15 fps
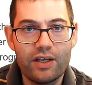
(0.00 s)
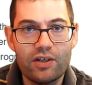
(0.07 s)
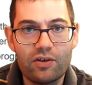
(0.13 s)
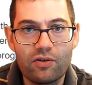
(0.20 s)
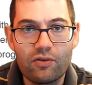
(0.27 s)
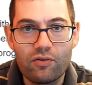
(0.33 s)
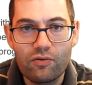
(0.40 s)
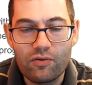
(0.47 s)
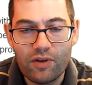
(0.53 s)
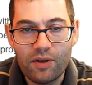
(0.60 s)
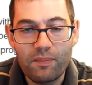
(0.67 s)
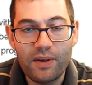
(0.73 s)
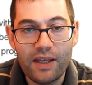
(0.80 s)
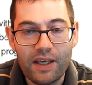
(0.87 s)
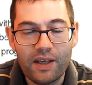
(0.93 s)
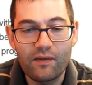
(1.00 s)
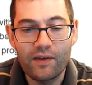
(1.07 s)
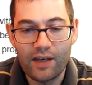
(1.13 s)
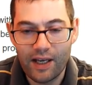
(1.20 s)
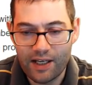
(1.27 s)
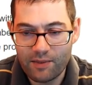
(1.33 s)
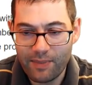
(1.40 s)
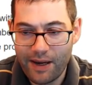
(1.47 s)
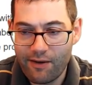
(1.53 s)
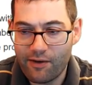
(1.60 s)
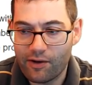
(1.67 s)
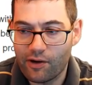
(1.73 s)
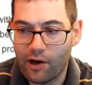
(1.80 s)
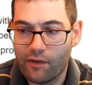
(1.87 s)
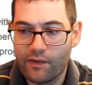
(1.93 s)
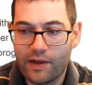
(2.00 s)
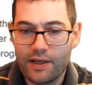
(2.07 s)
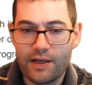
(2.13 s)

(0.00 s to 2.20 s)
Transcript: to the beginning of the next paragraph.